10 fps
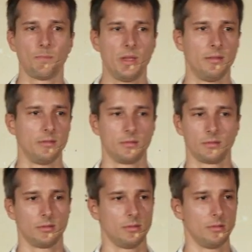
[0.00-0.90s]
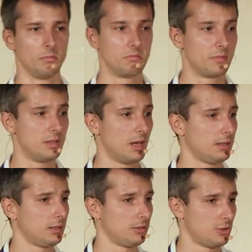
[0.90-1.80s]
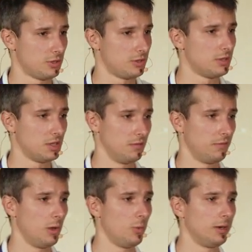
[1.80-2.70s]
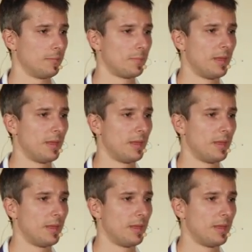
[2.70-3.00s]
and uh, data just doesn't flow in.